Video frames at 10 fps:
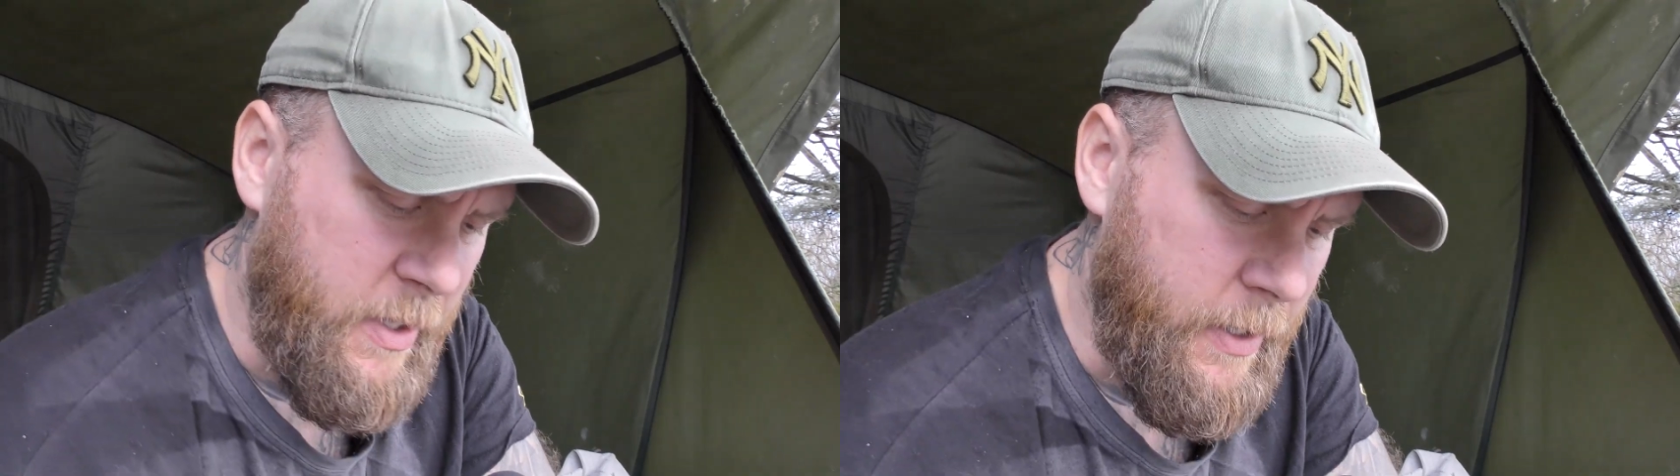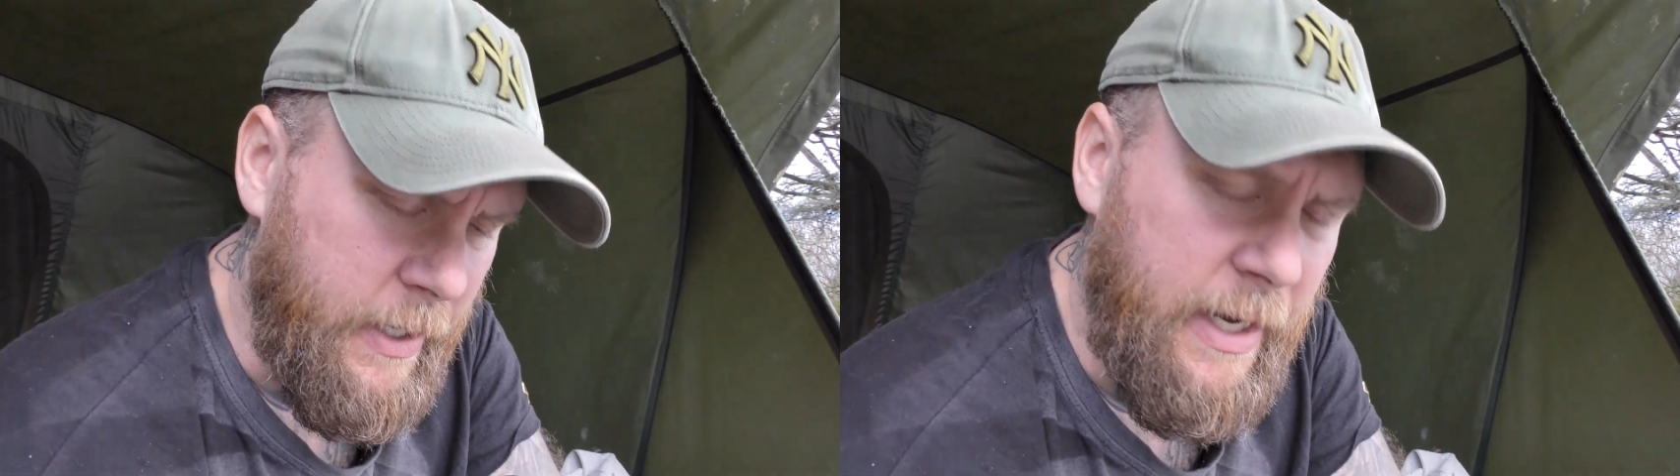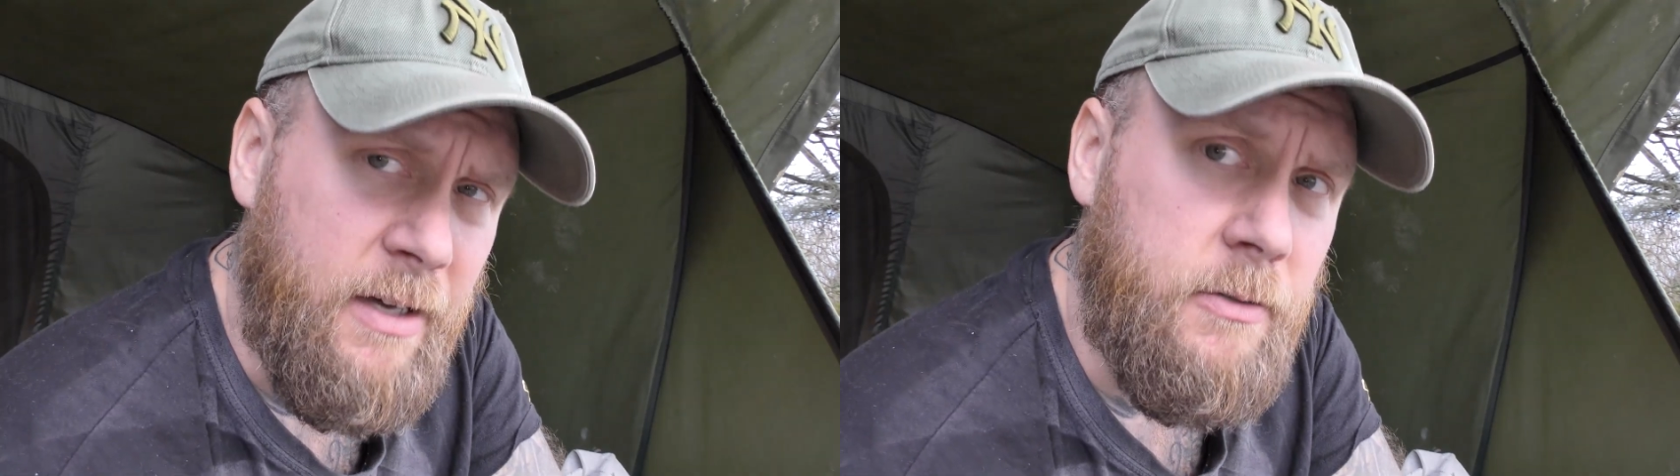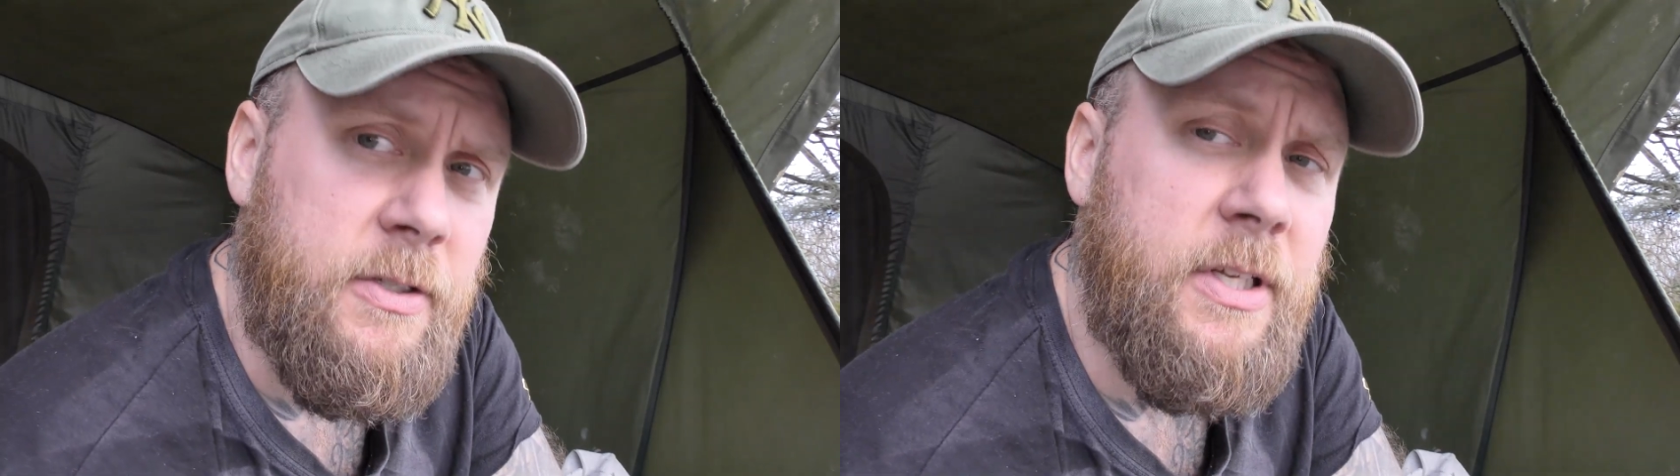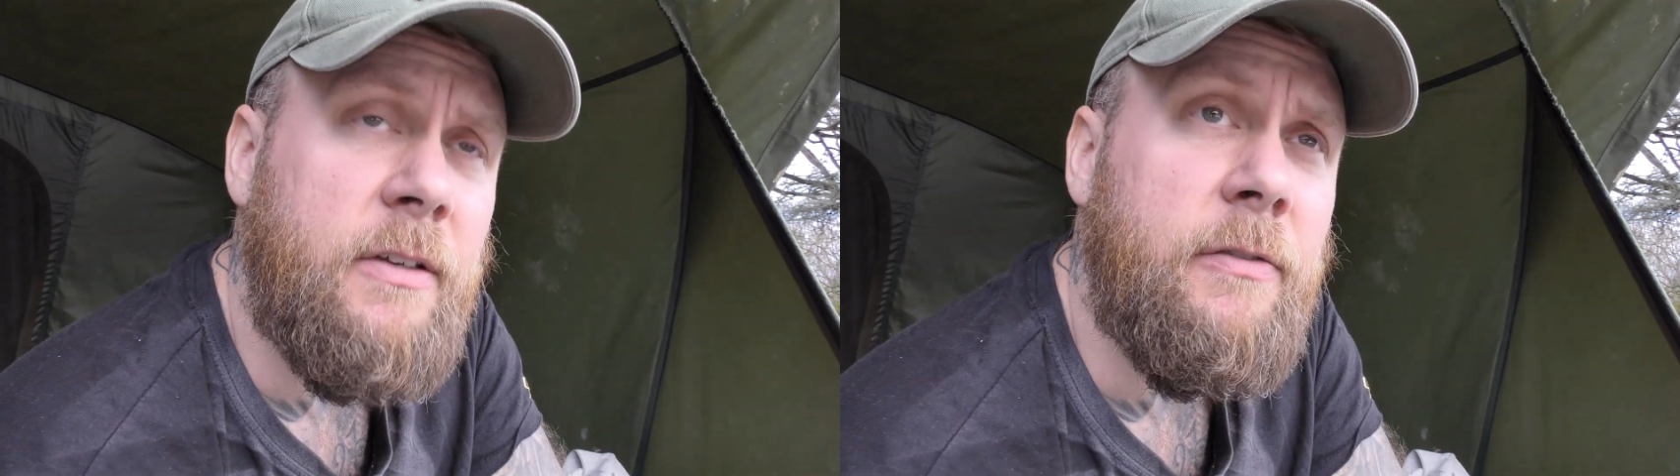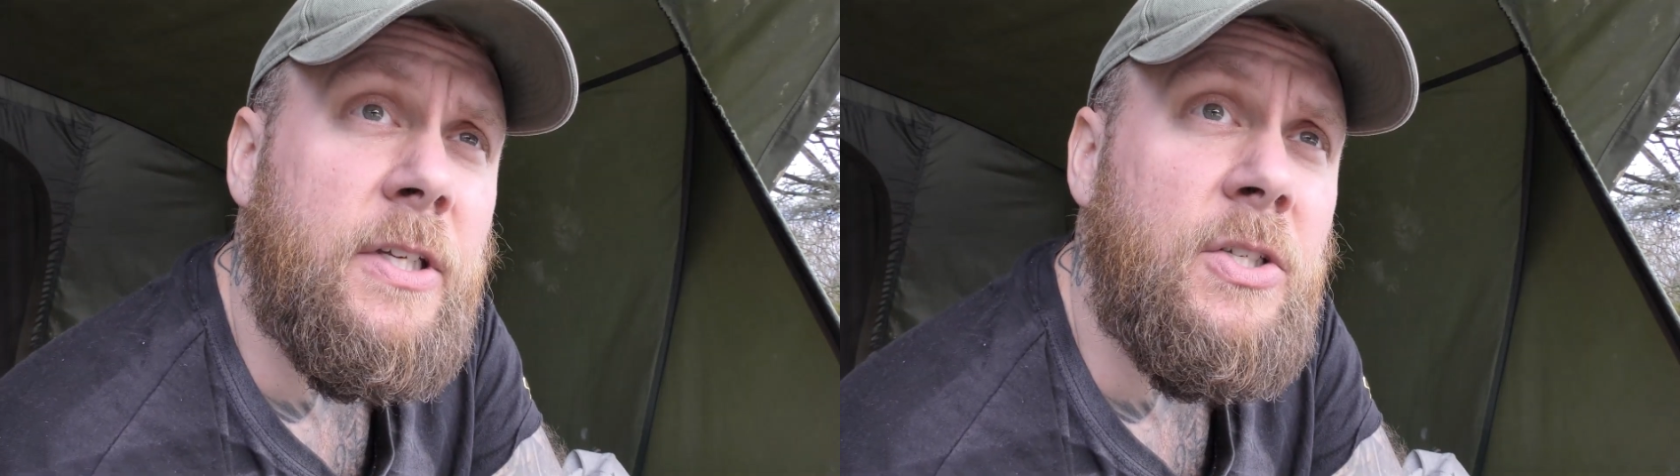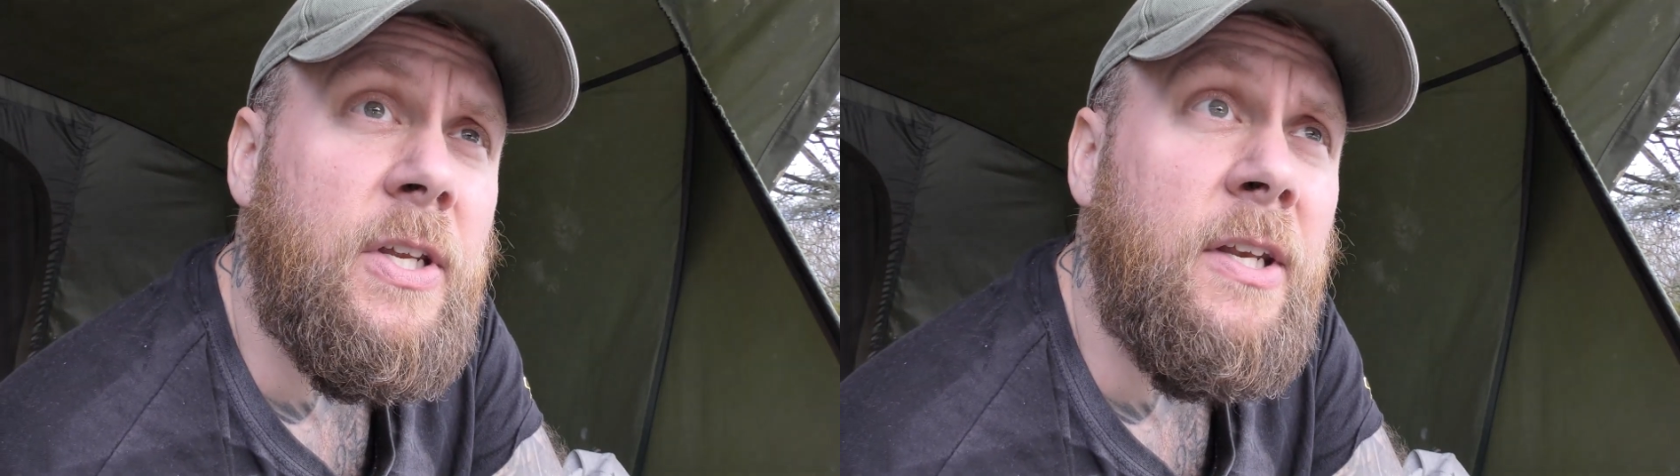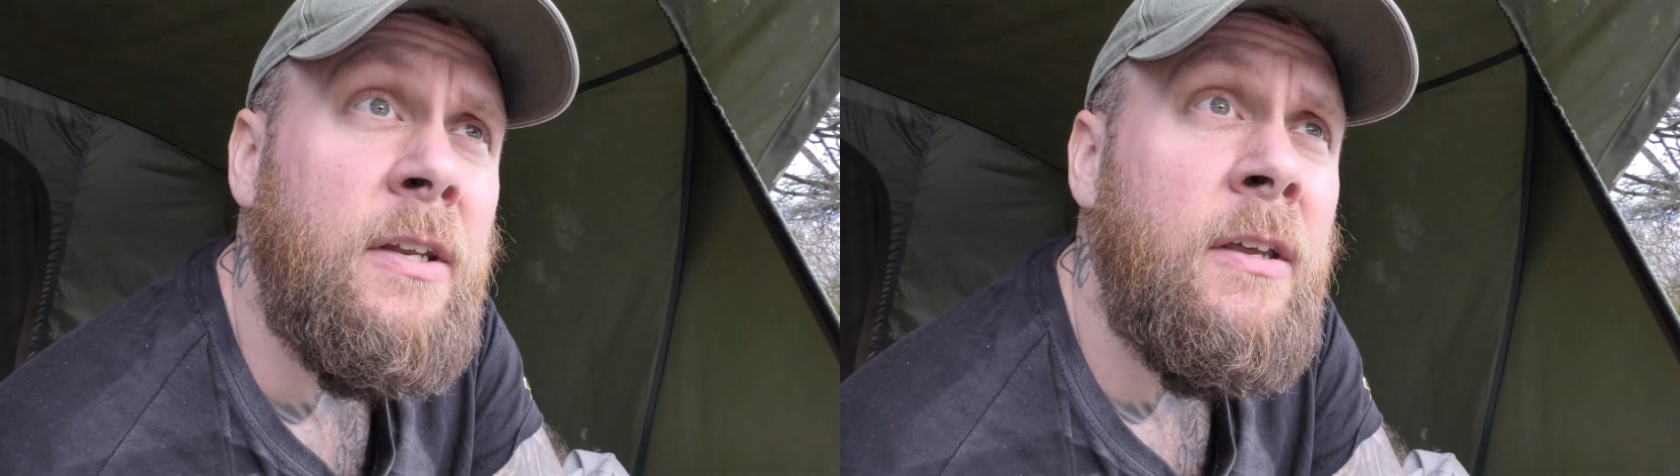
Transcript: that allows zig fishing,